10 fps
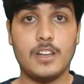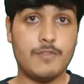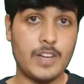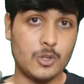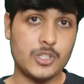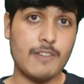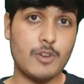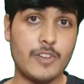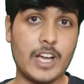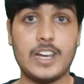When you drive your
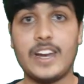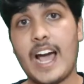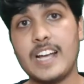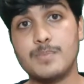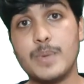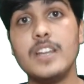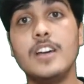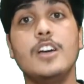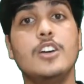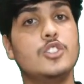vehicle at high speed,
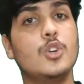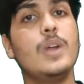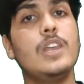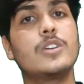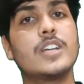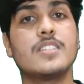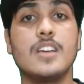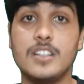you will notice